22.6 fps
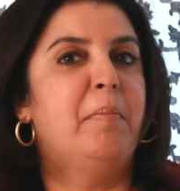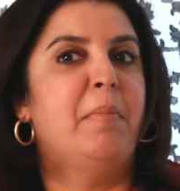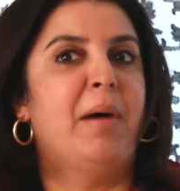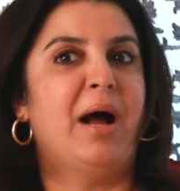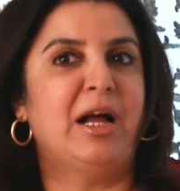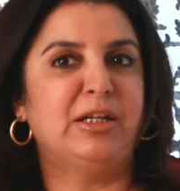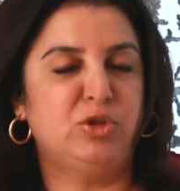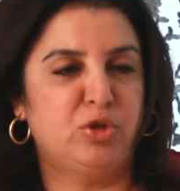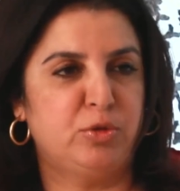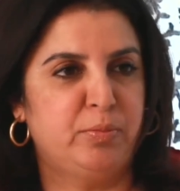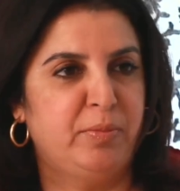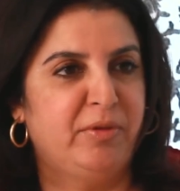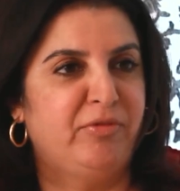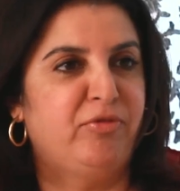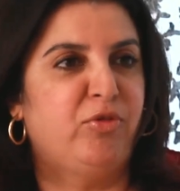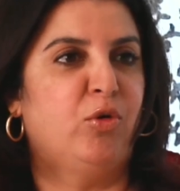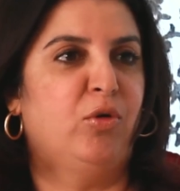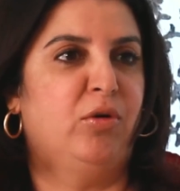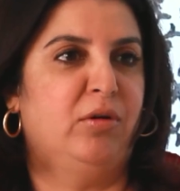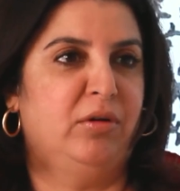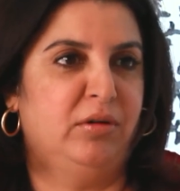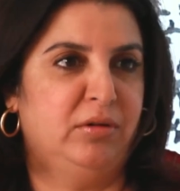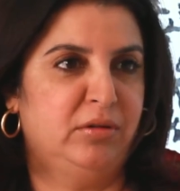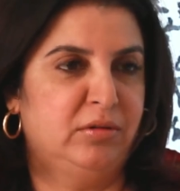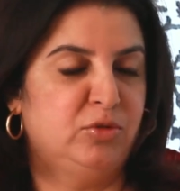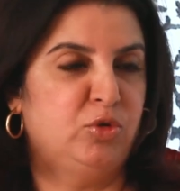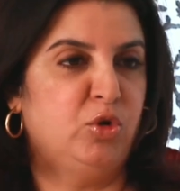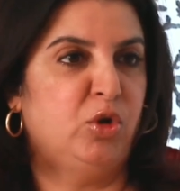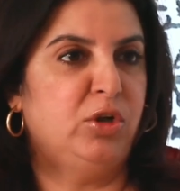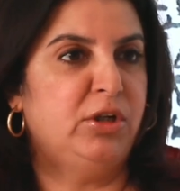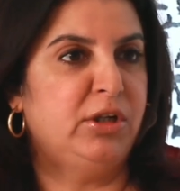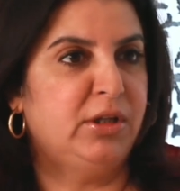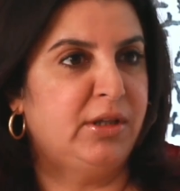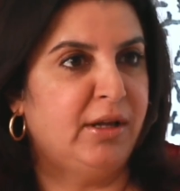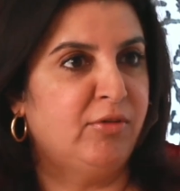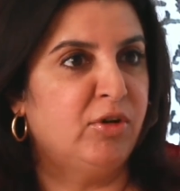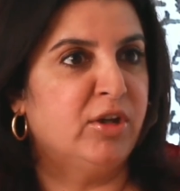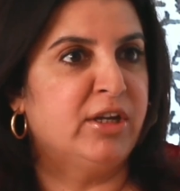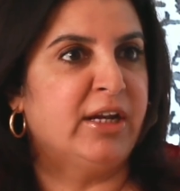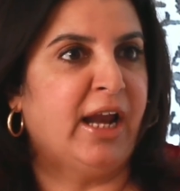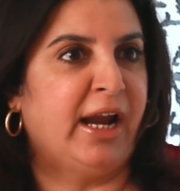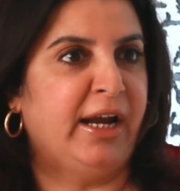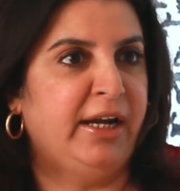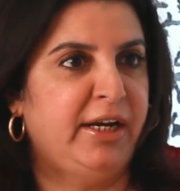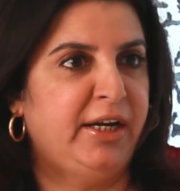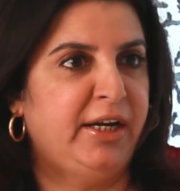Much before. Jojita was 92.